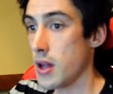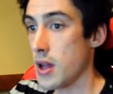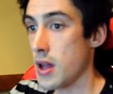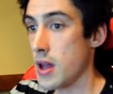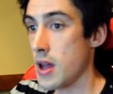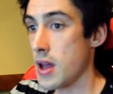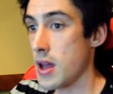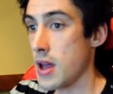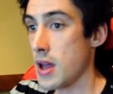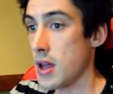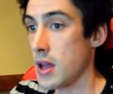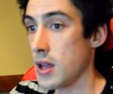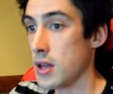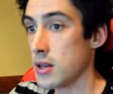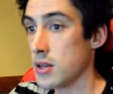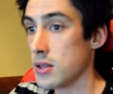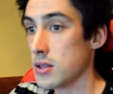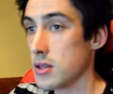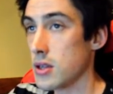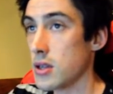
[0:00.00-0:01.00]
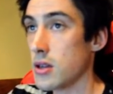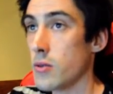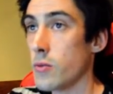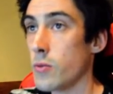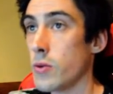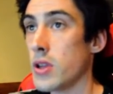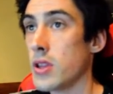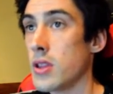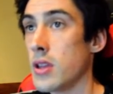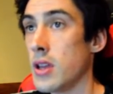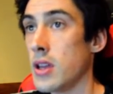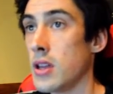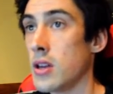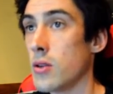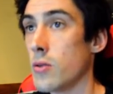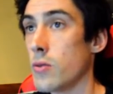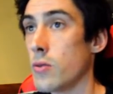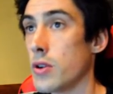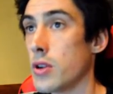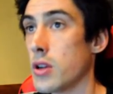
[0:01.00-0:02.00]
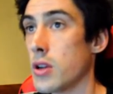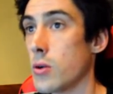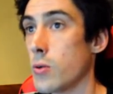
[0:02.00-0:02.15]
And we then want to